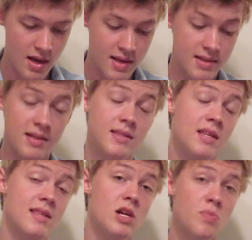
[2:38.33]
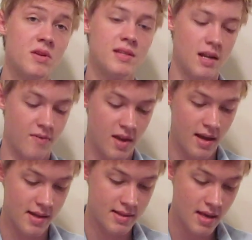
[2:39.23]
62% of
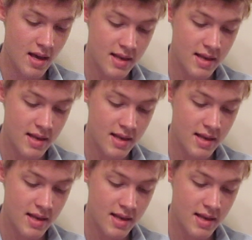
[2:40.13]
kids